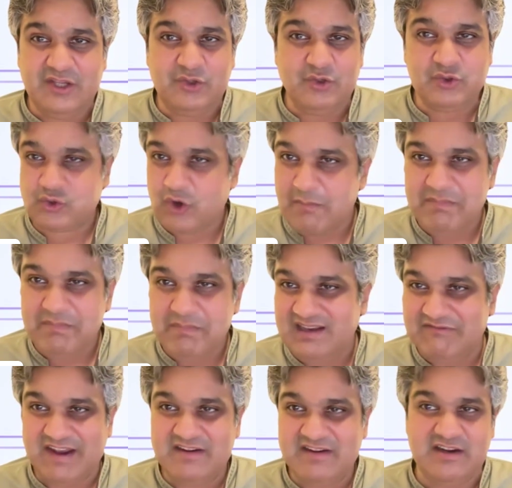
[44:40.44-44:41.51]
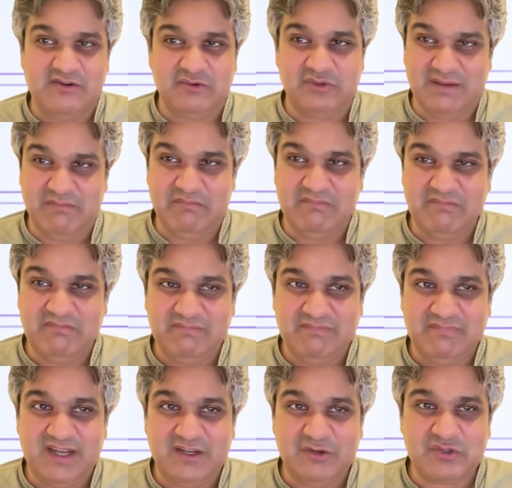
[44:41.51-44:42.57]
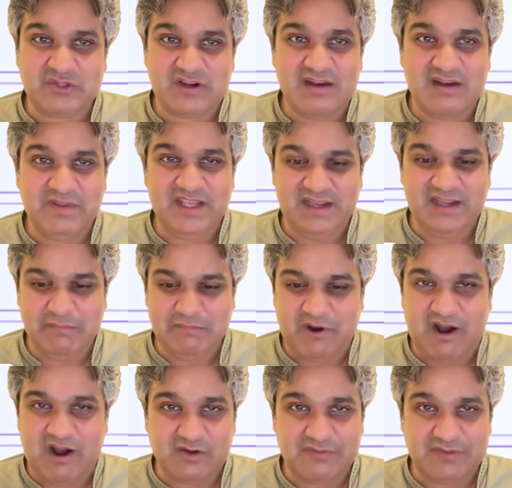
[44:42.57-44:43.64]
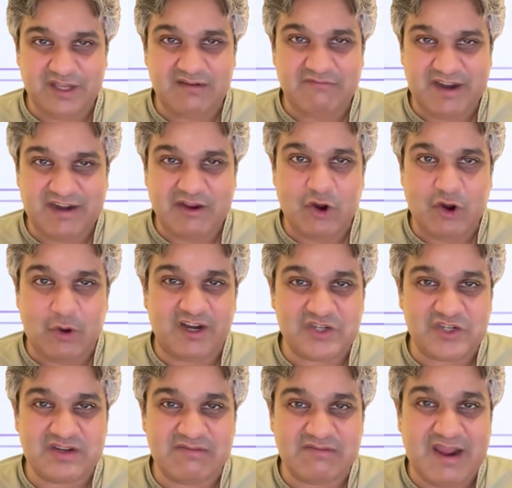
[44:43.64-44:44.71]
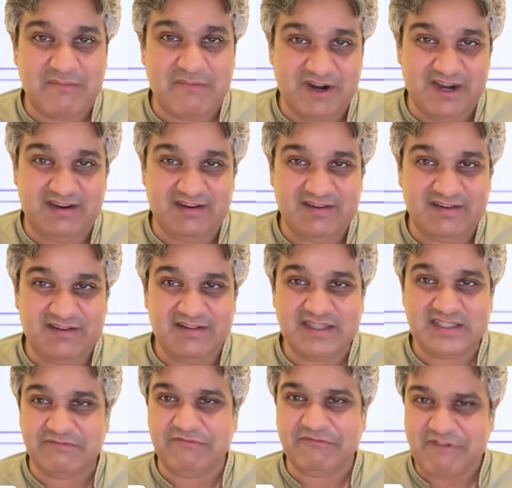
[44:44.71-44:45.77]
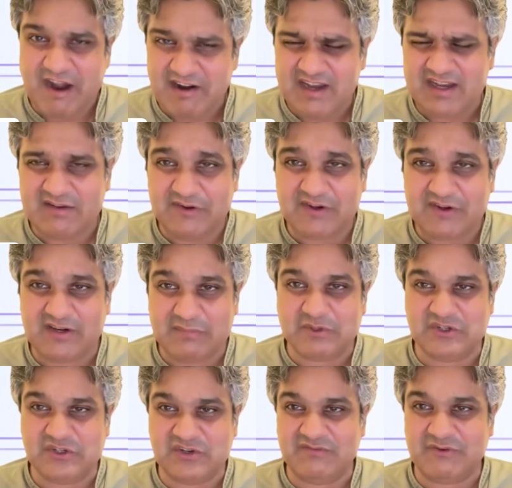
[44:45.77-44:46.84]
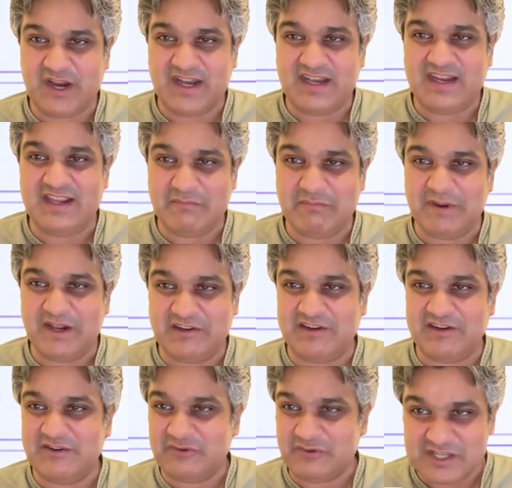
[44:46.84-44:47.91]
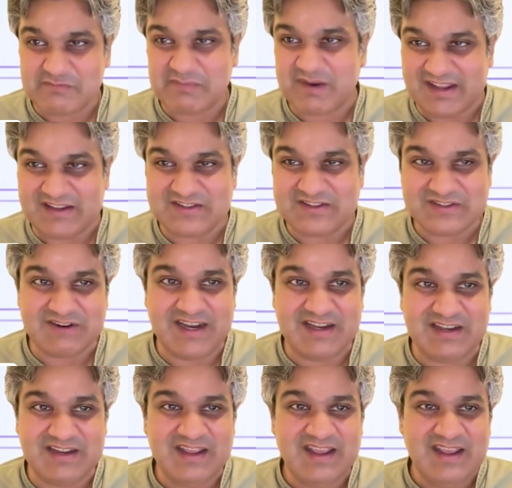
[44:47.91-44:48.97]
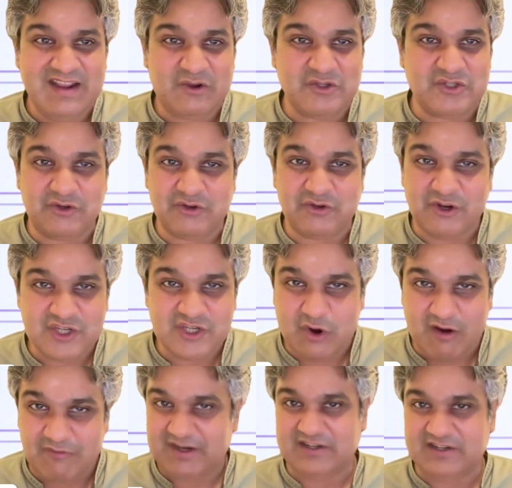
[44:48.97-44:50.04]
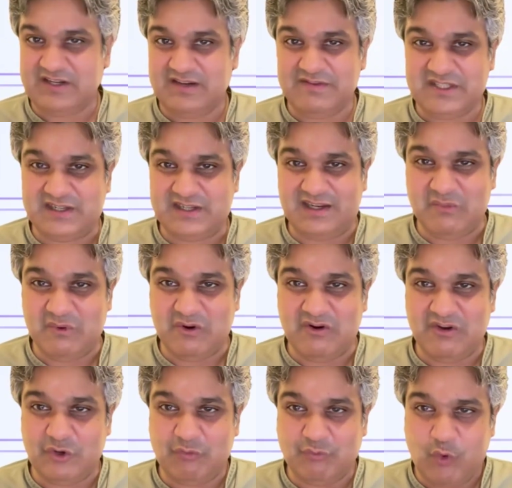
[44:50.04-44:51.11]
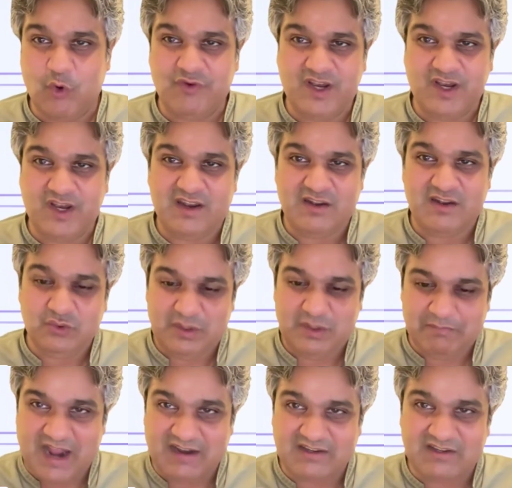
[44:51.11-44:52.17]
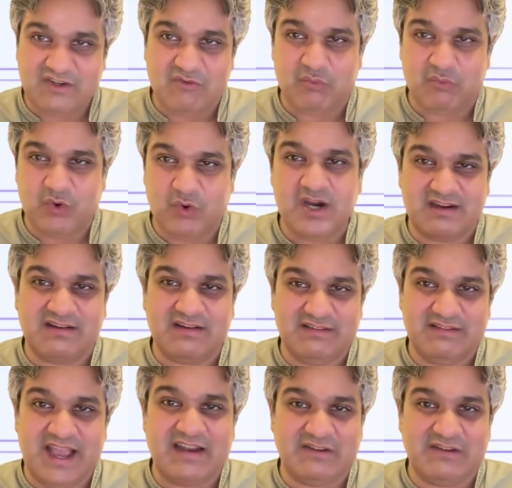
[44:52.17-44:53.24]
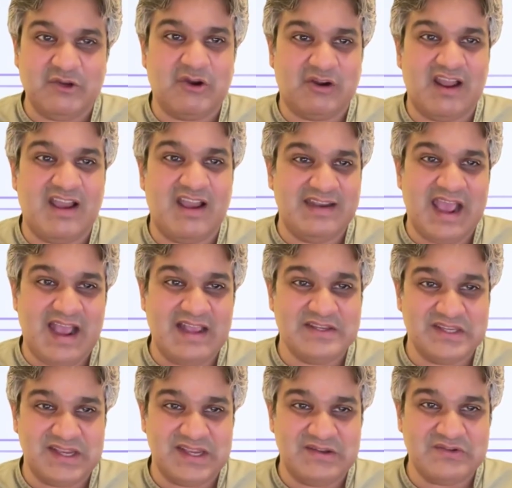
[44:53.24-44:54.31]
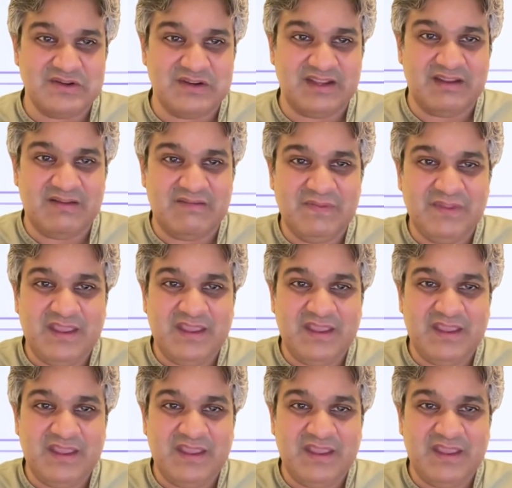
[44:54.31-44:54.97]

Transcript: You stop being a vendor to them and you start being a part of their very operational fabric. That's a very difficult position for any competitor to displace, right? Because you're not just offering a service anymore, you're woven into the pattern of work that your client has essentially.